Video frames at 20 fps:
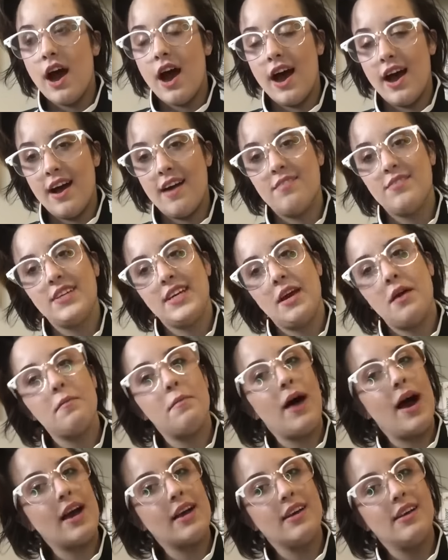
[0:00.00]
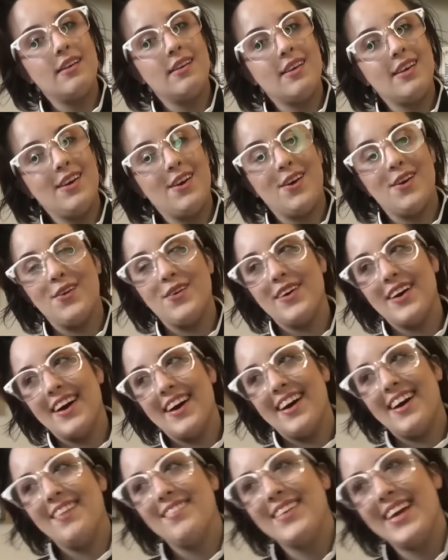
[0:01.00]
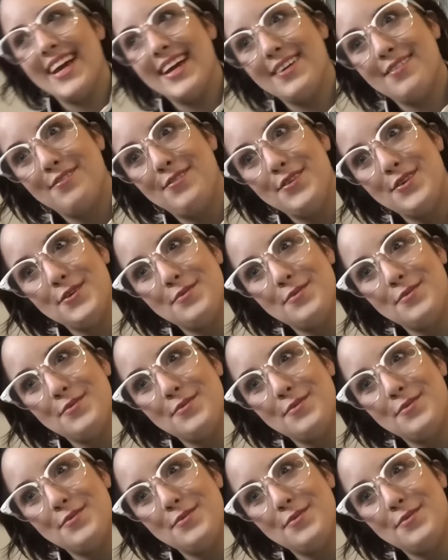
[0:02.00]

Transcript: I have to get back into yoga. I've gained a